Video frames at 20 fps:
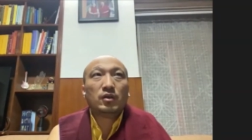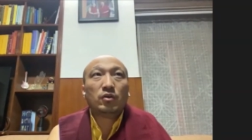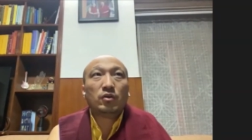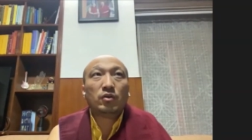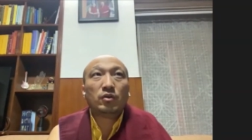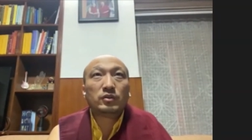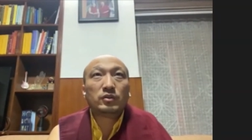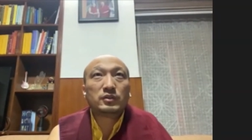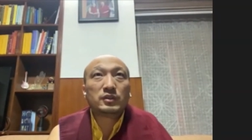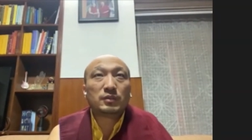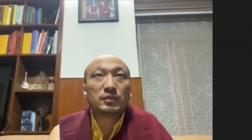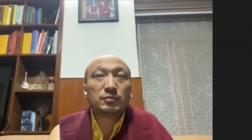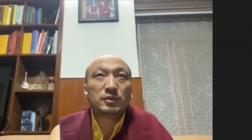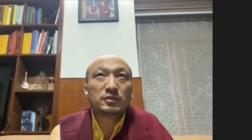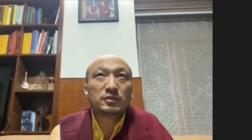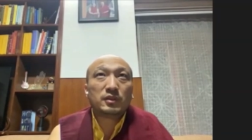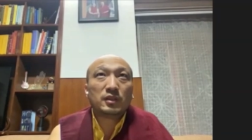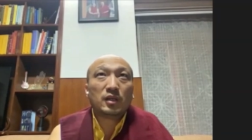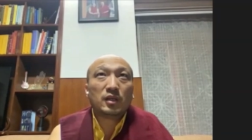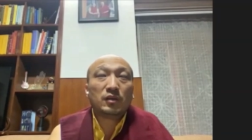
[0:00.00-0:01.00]
uh, or
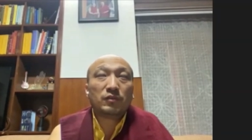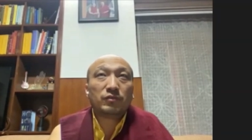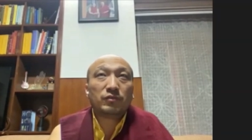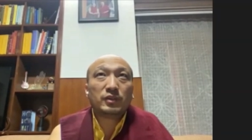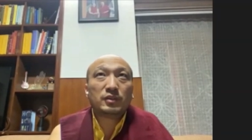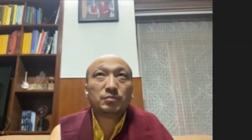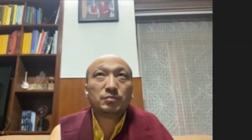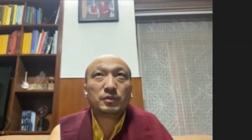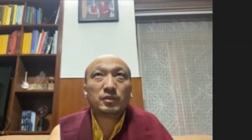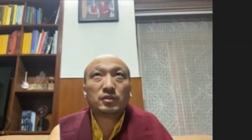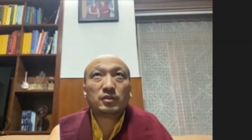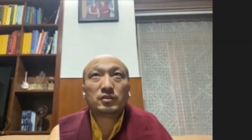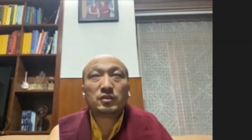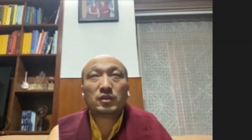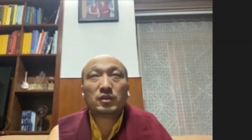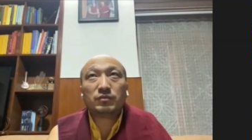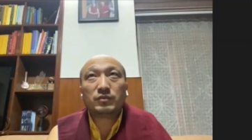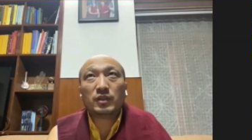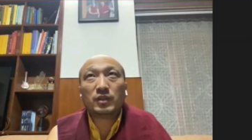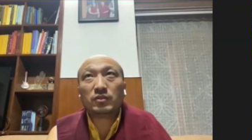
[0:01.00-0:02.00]
sometimes they are afraid
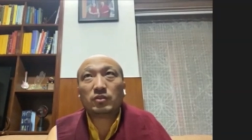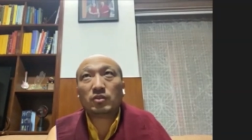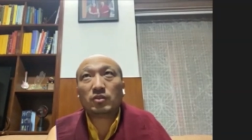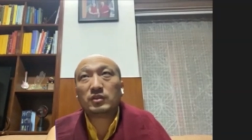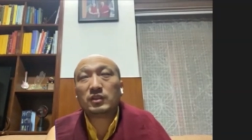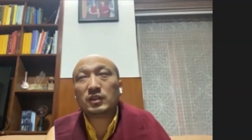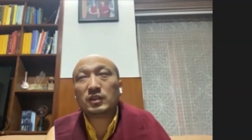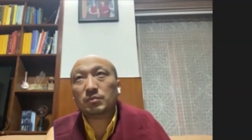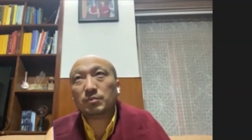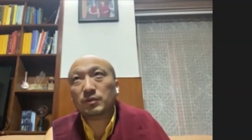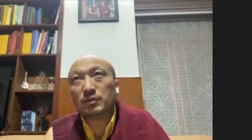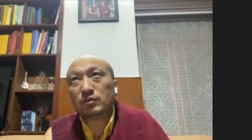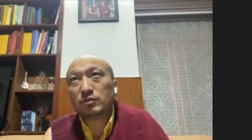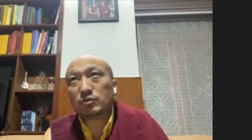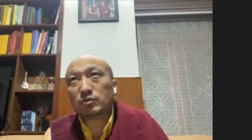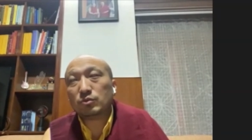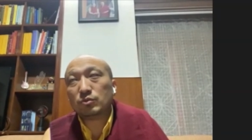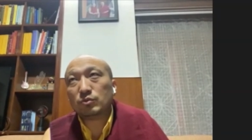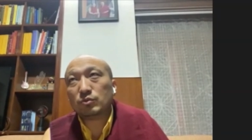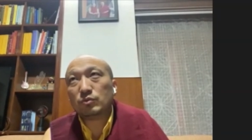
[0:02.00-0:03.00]
because of they are not able
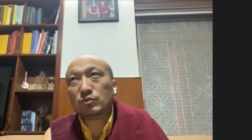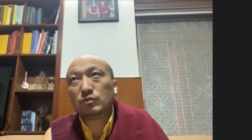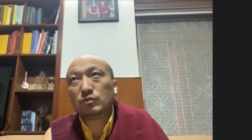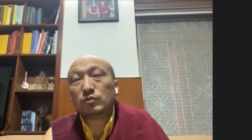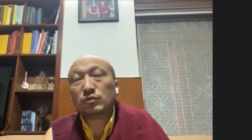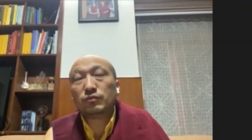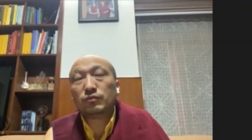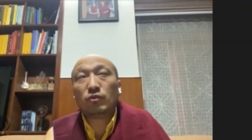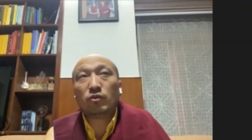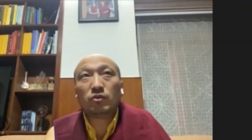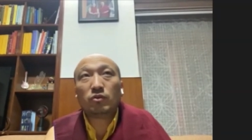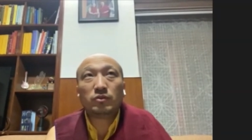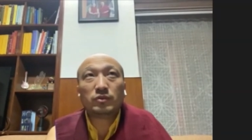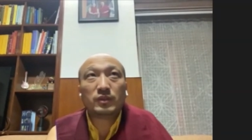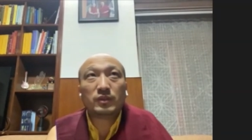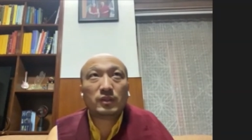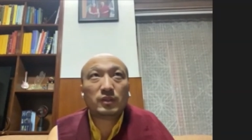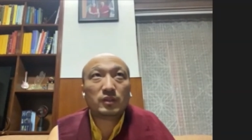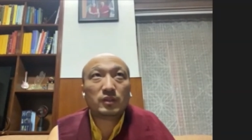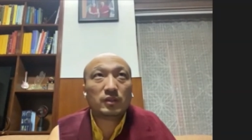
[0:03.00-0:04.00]
to follow
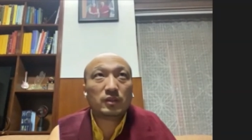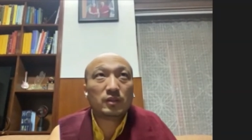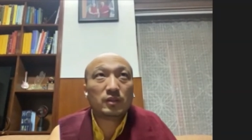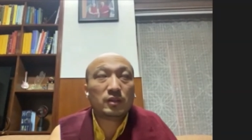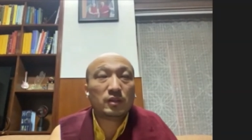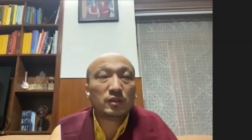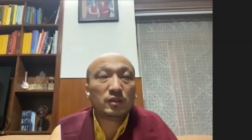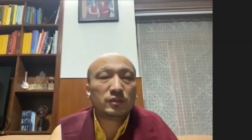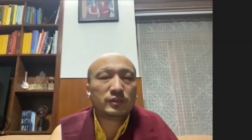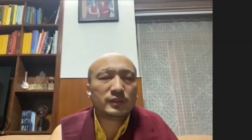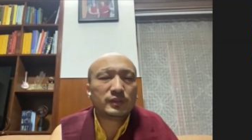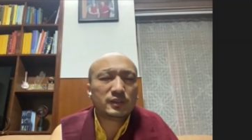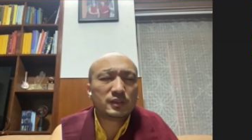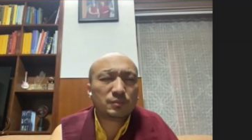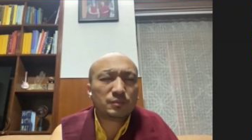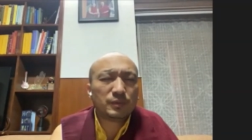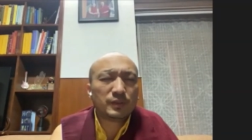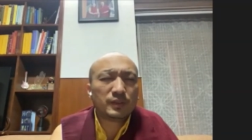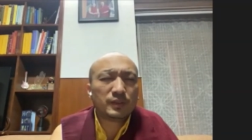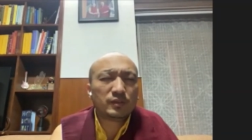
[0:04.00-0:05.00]
their uh,
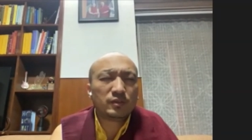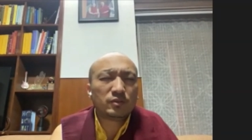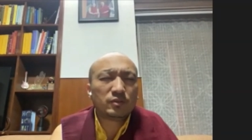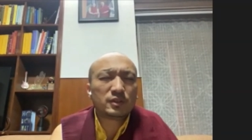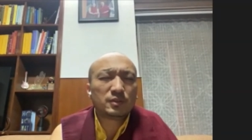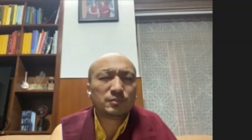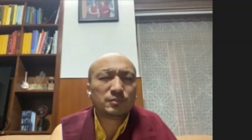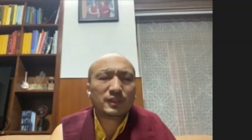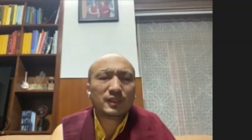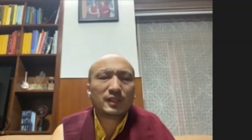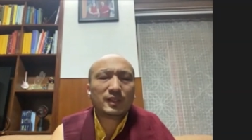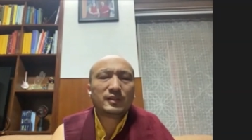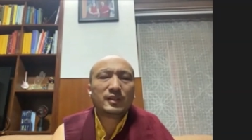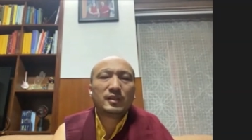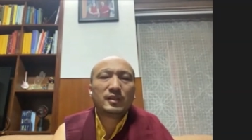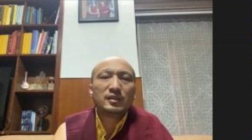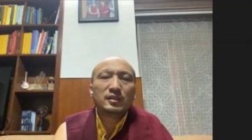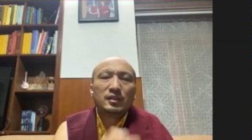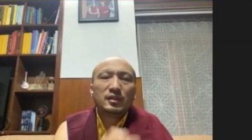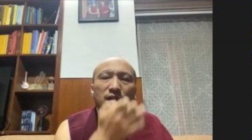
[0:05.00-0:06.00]
discipline or something like that.